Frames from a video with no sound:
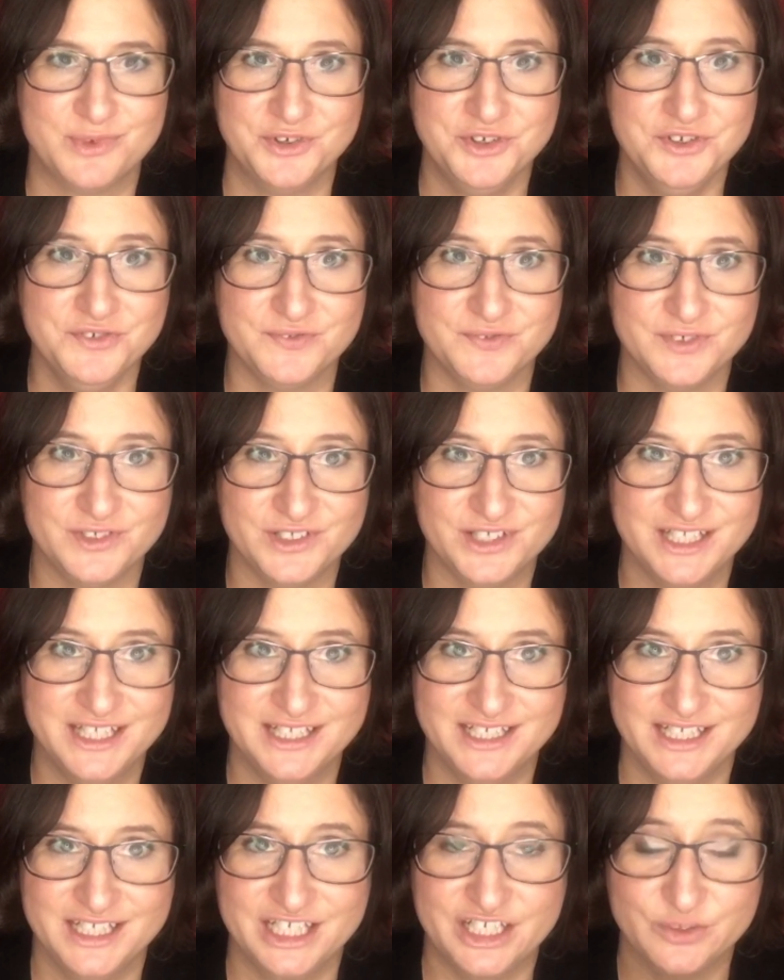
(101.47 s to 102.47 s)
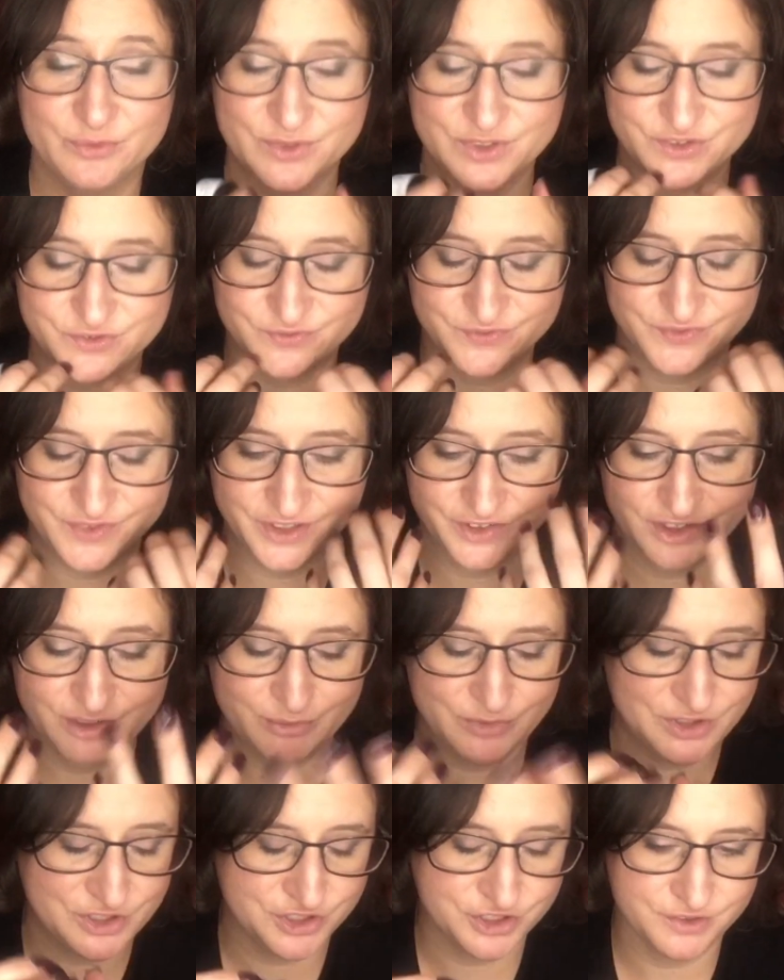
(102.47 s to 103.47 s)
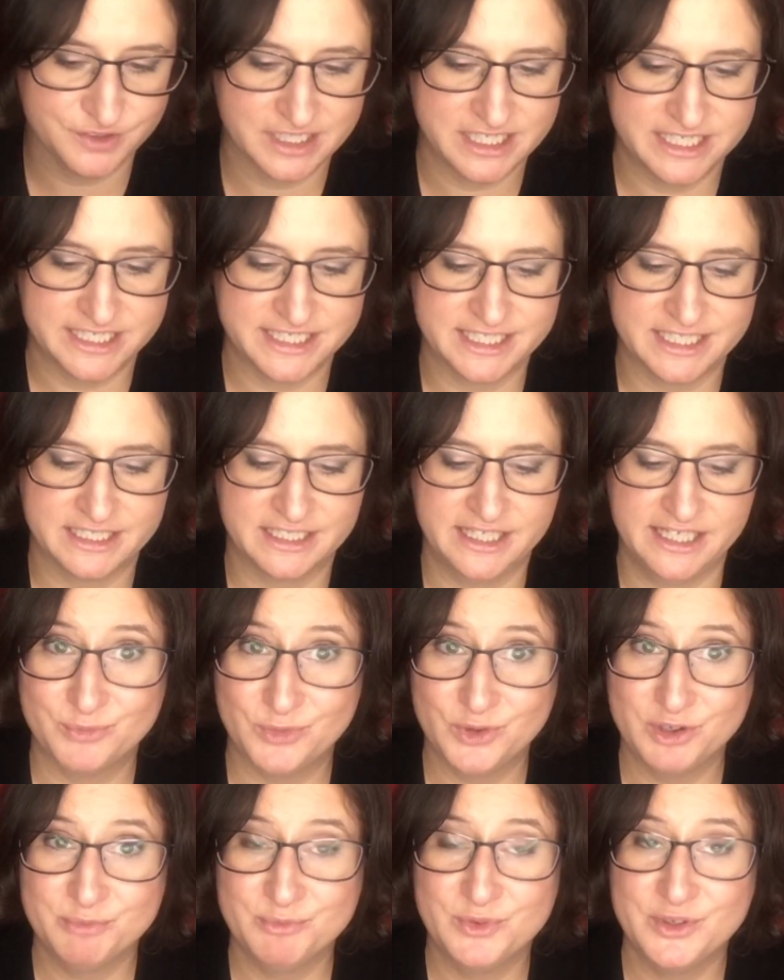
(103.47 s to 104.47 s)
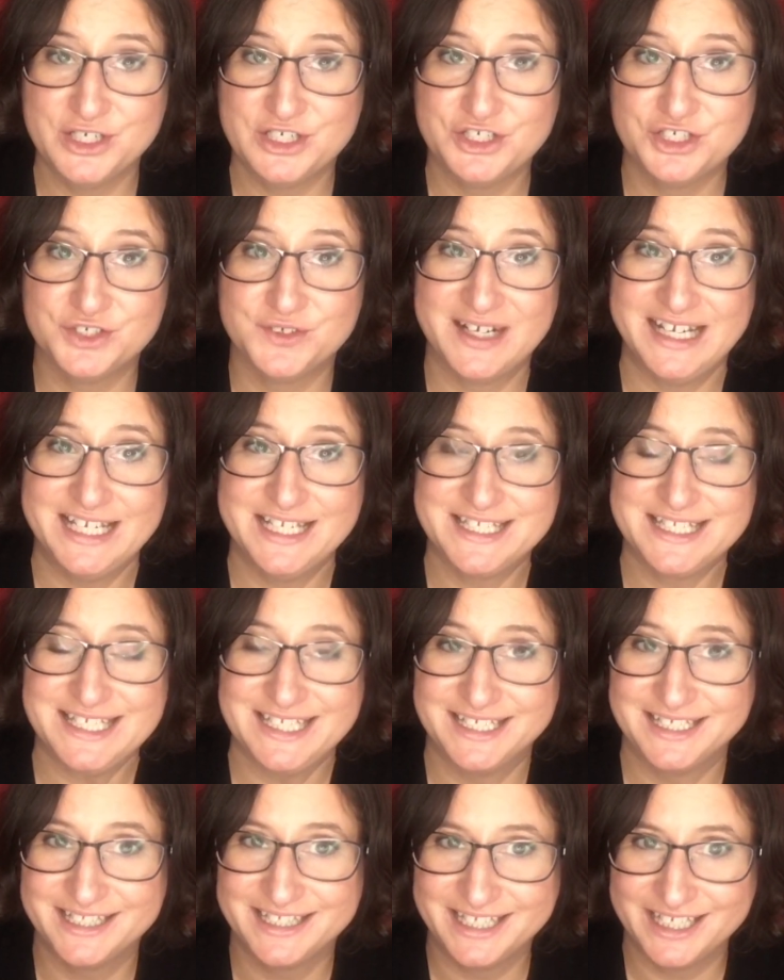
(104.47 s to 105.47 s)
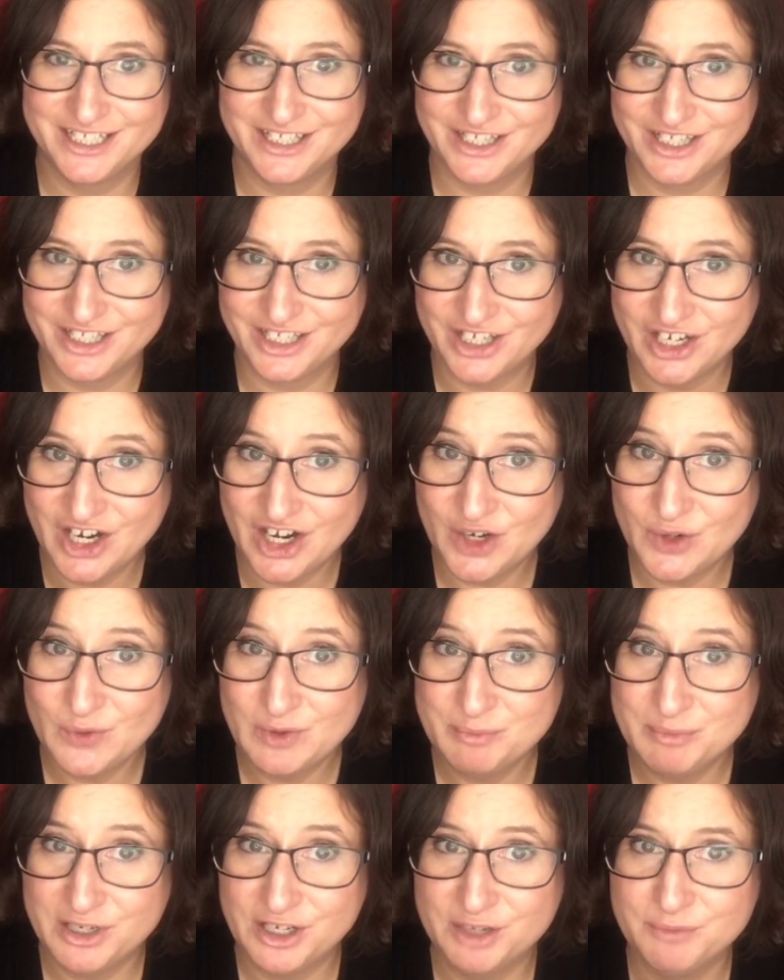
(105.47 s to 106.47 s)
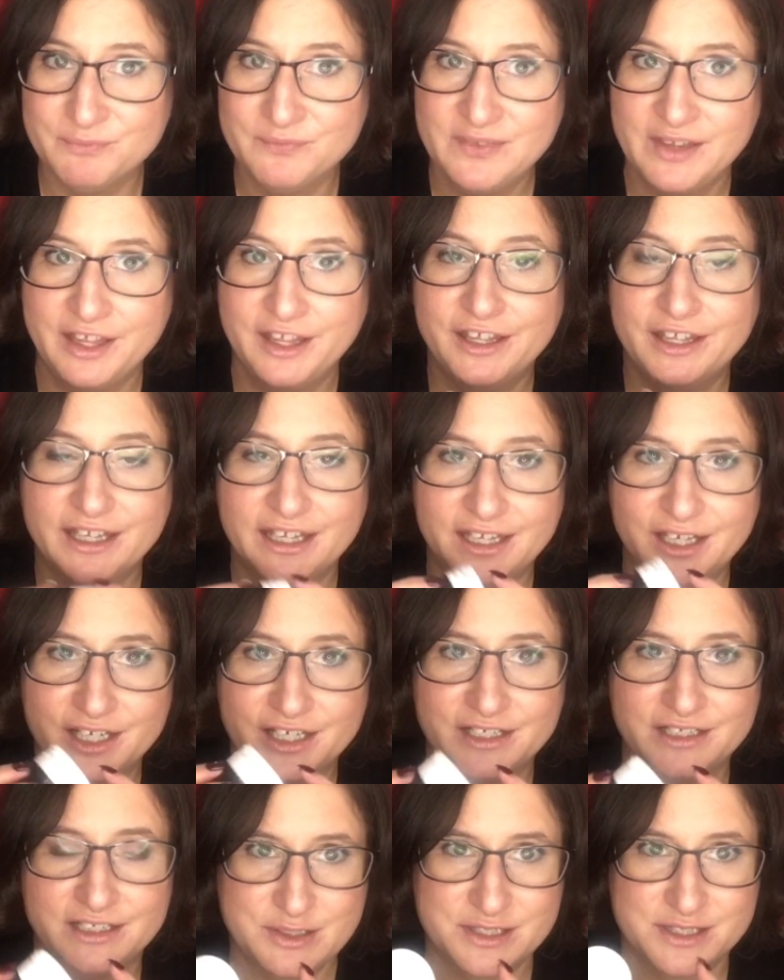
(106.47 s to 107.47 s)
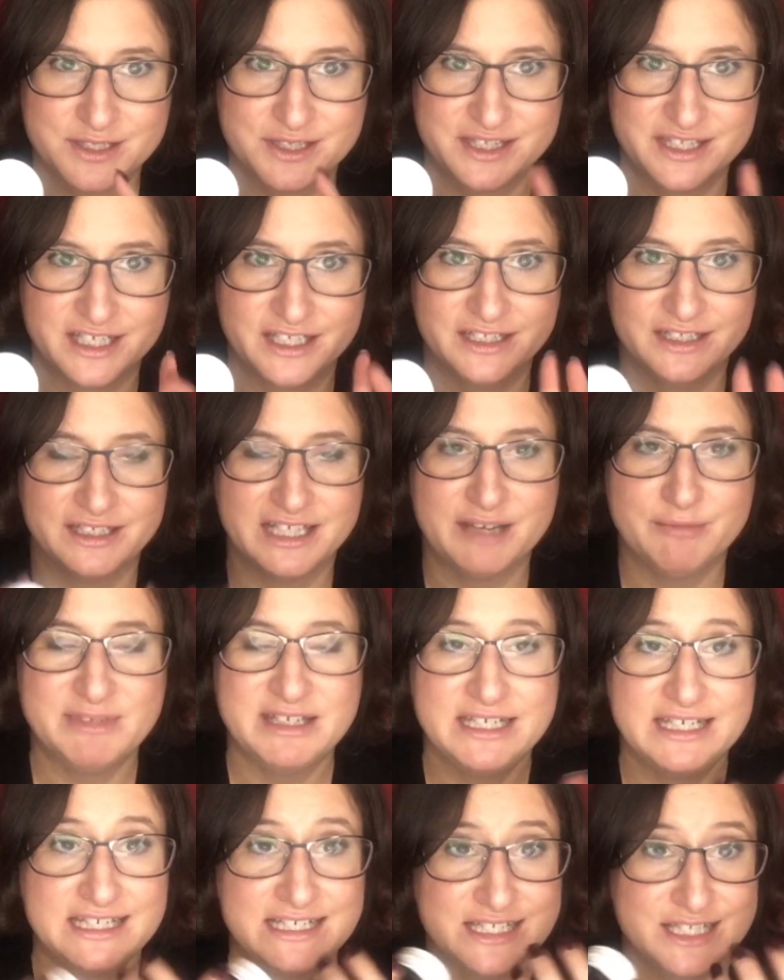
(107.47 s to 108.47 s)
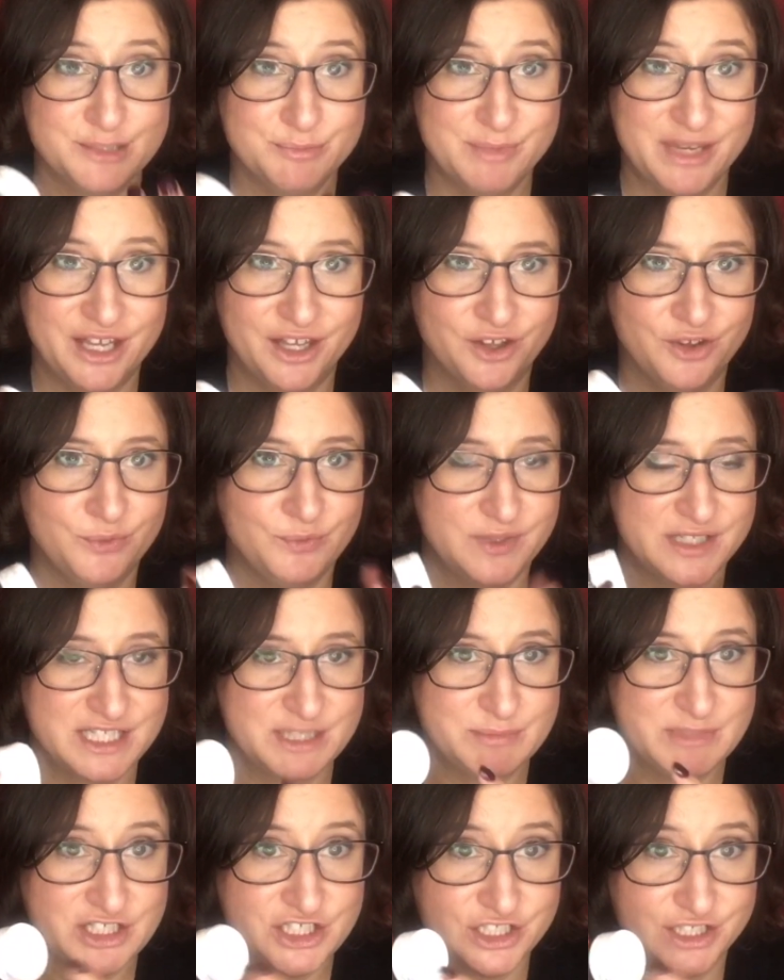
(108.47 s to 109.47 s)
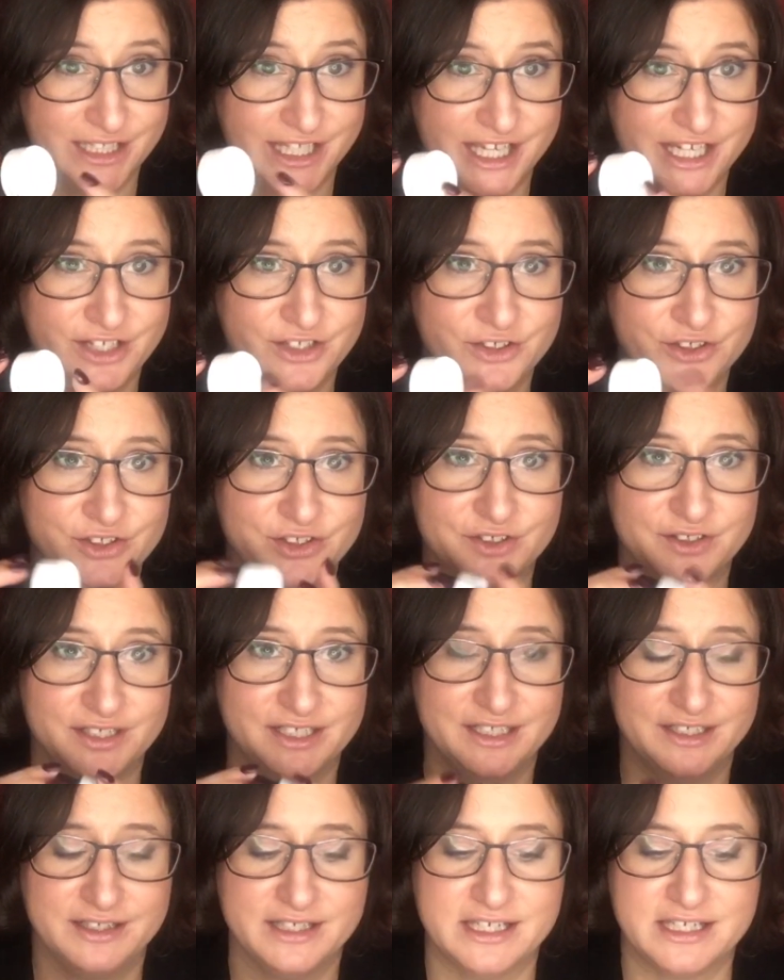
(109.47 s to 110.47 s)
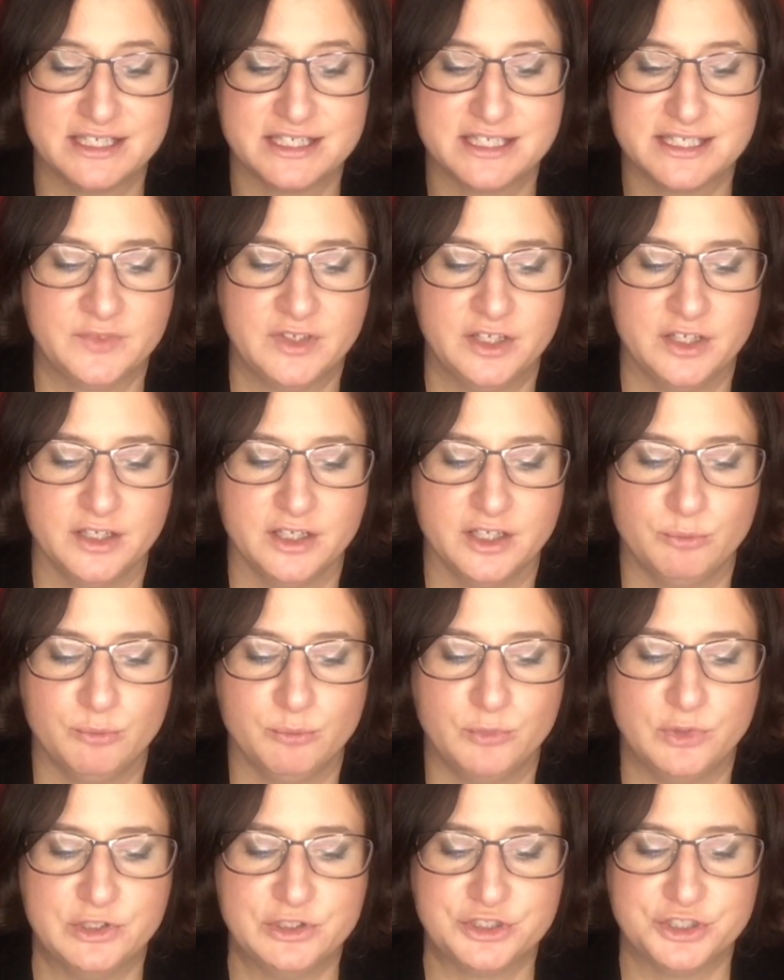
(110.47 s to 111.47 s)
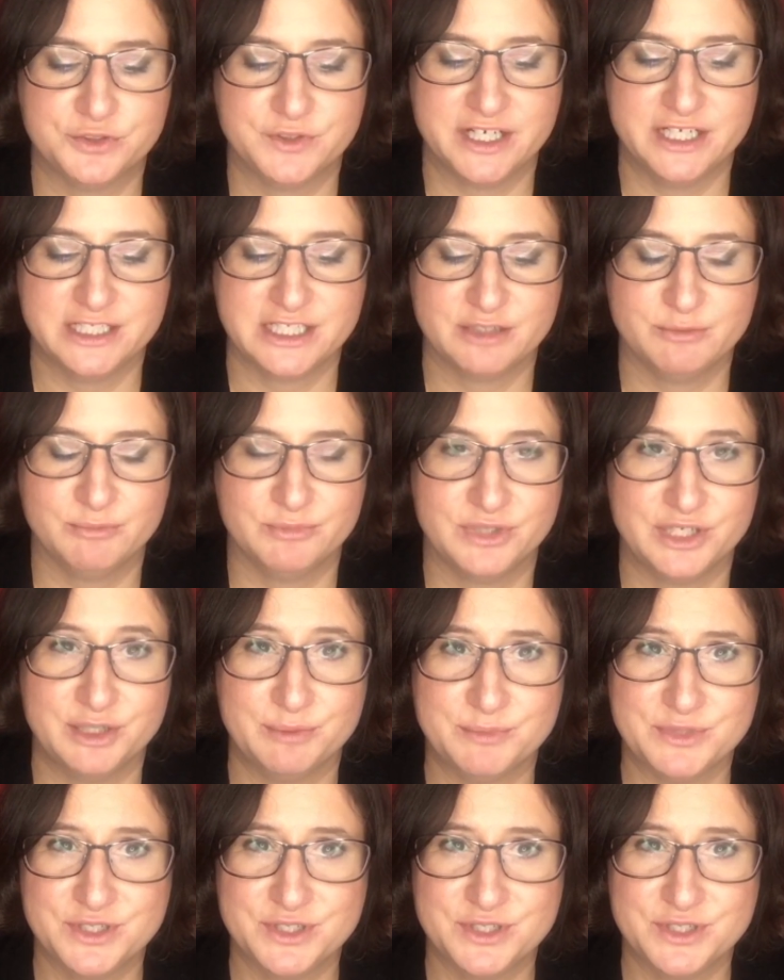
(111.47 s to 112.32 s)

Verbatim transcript: wonderful. It was very moisturizing, more moisturizing than the Aqua Bomb, and the lemony smell was much lighter in this moisturizing balm.